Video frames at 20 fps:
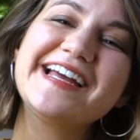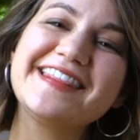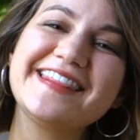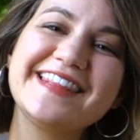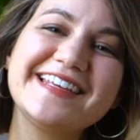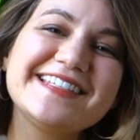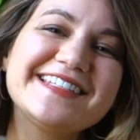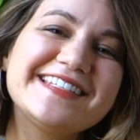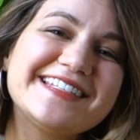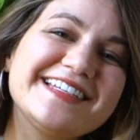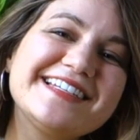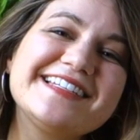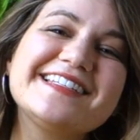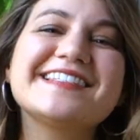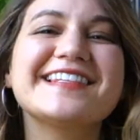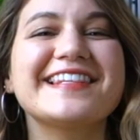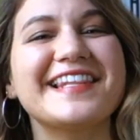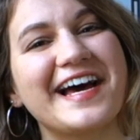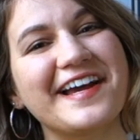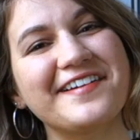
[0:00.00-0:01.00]
and this
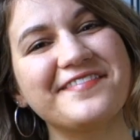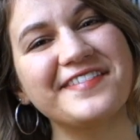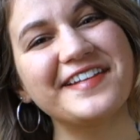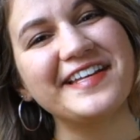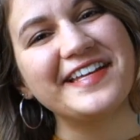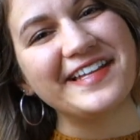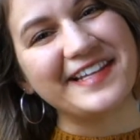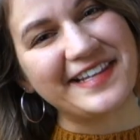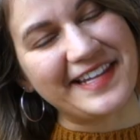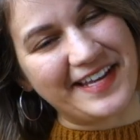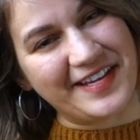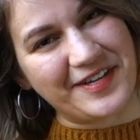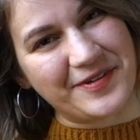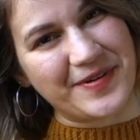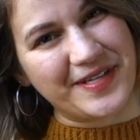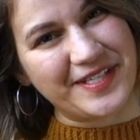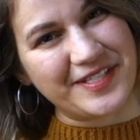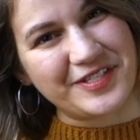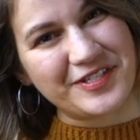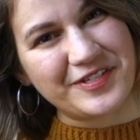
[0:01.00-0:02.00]
is Lively
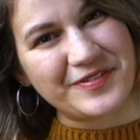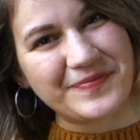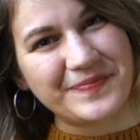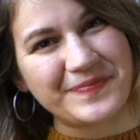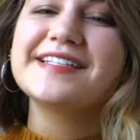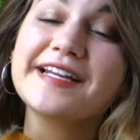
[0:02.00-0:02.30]
Language.